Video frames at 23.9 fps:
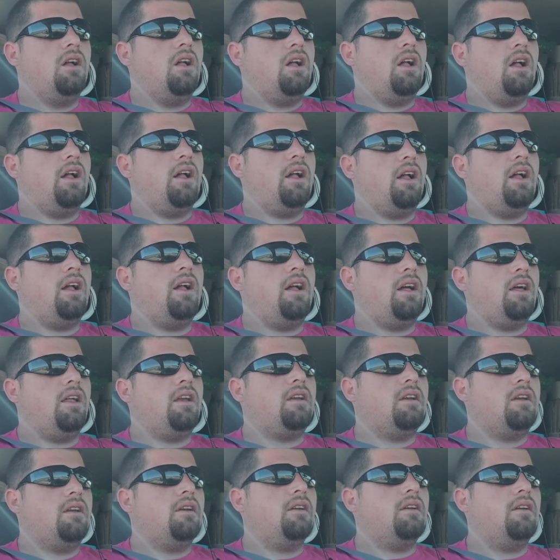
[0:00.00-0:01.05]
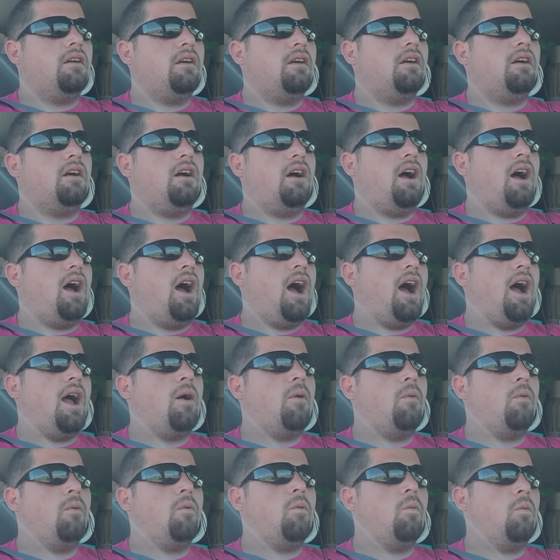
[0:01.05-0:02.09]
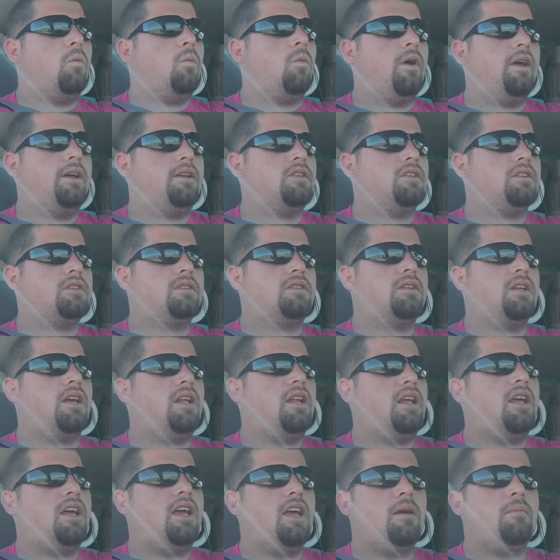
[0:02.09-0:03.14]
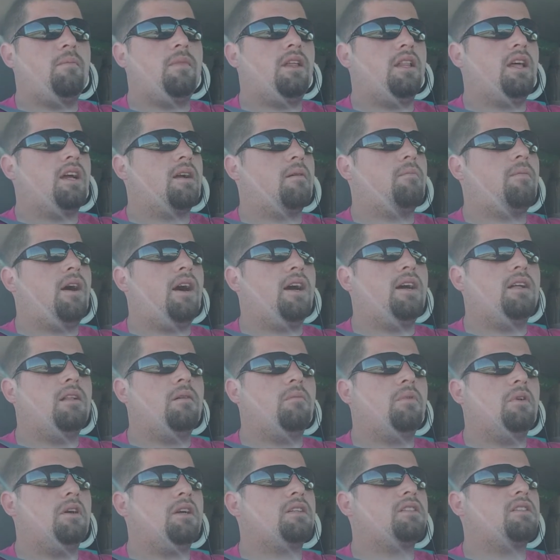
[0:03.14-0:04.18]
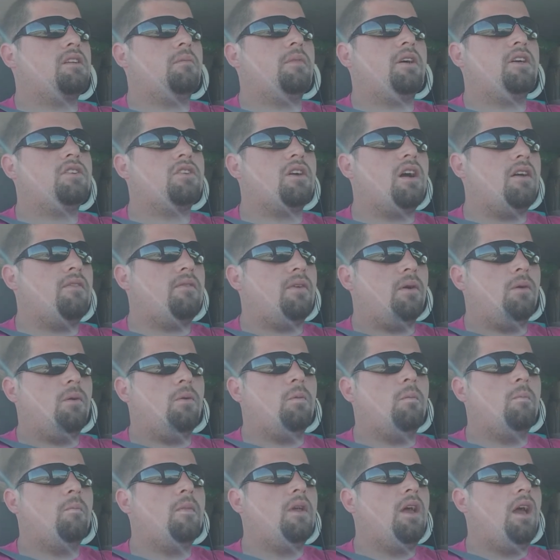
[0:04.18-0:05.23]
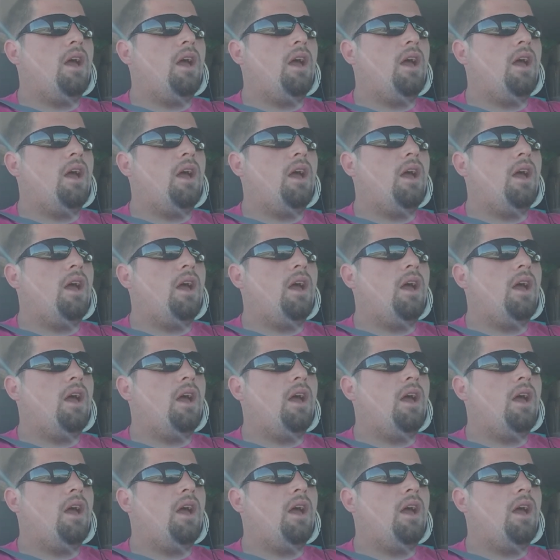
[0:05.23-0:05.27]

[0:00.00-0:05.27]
And it hit me like a pile of bricks on my drive home.